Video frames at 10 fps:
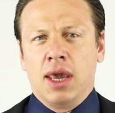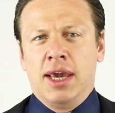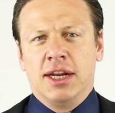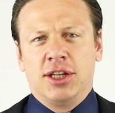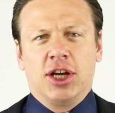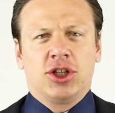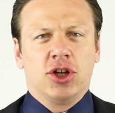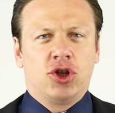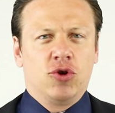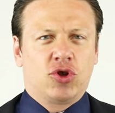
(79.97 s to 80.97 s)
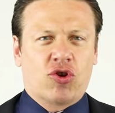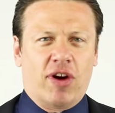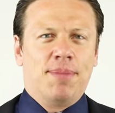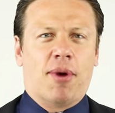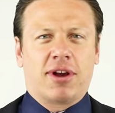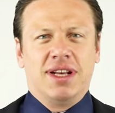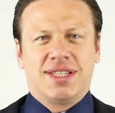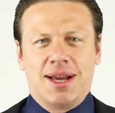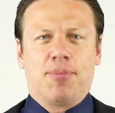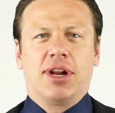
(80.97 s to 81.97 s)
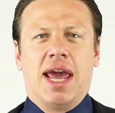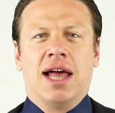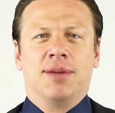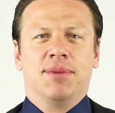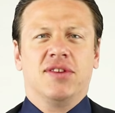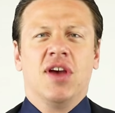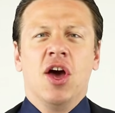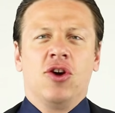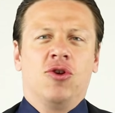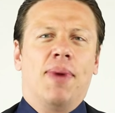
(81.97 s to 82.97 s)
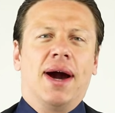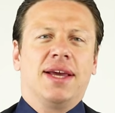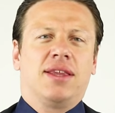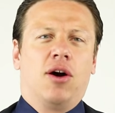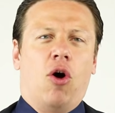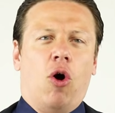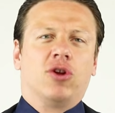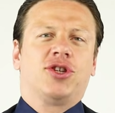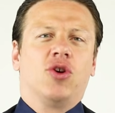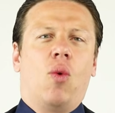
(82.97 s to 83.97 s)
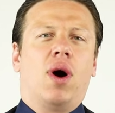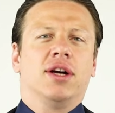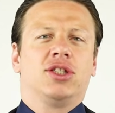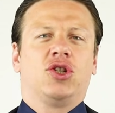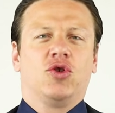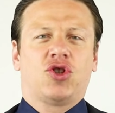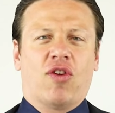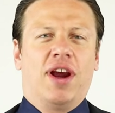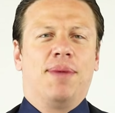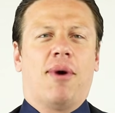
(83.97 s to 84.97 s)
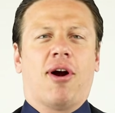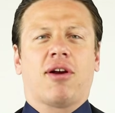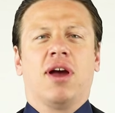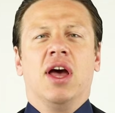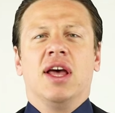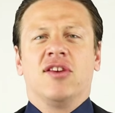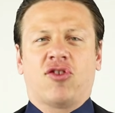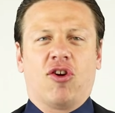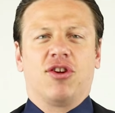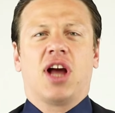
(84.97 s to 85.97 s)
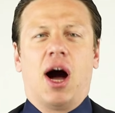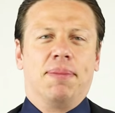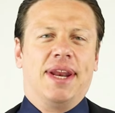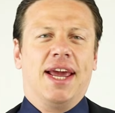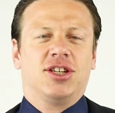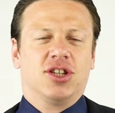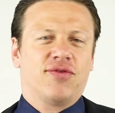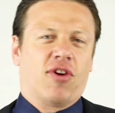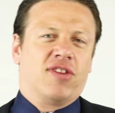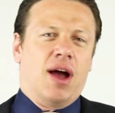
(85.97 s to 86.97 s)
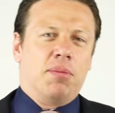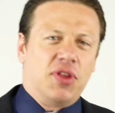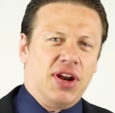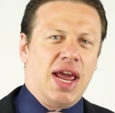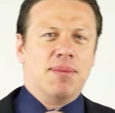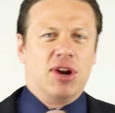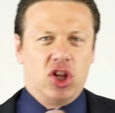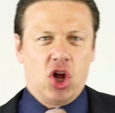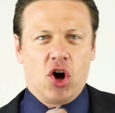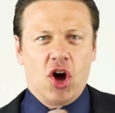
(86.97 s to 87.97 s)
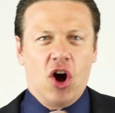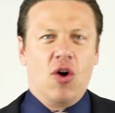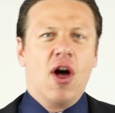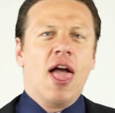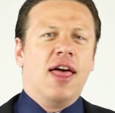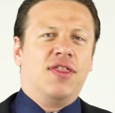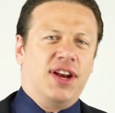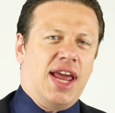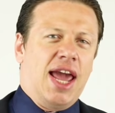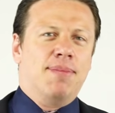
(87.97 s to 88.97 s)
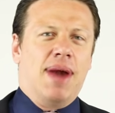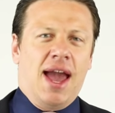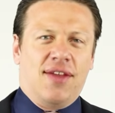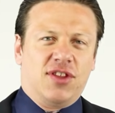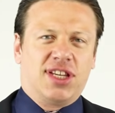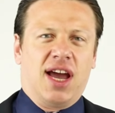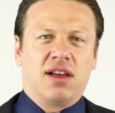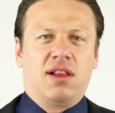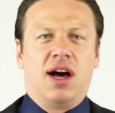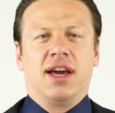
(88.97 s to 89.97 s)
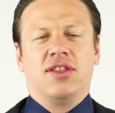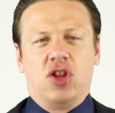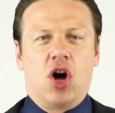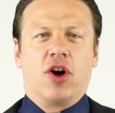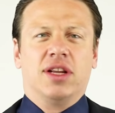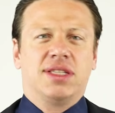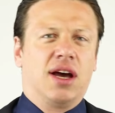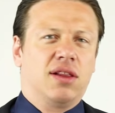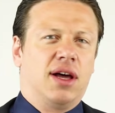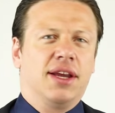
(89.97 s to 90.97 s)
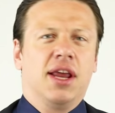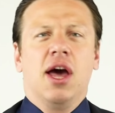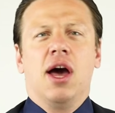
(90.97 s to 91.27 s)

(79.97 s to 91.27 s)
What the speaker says: in addition to trademarking separate elements, you might also want to trademark certain combinations. For example, the name and the logo, the name and the tagline, the logo and the tagline.